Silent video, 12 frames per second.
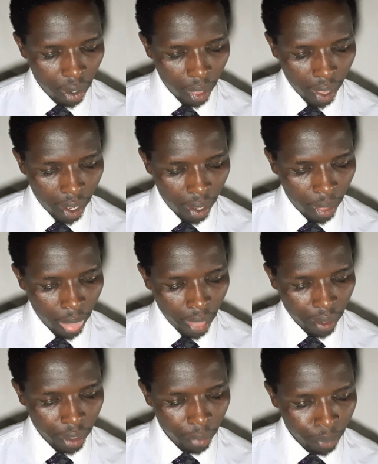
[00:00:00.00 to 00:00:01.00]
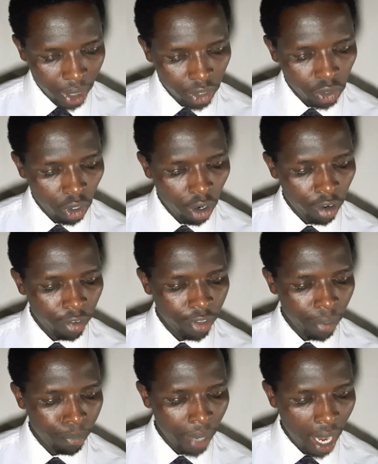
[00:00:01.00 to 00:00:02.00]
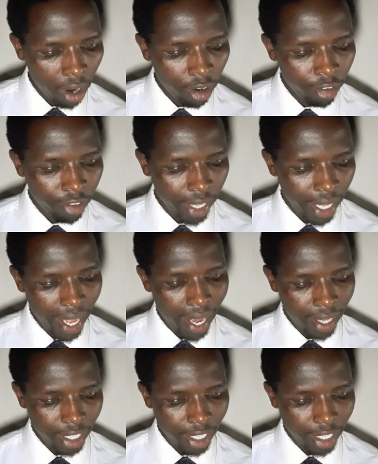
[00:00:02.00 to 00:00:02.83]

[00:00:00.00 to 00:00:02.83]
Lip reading: the prince of the power of the air,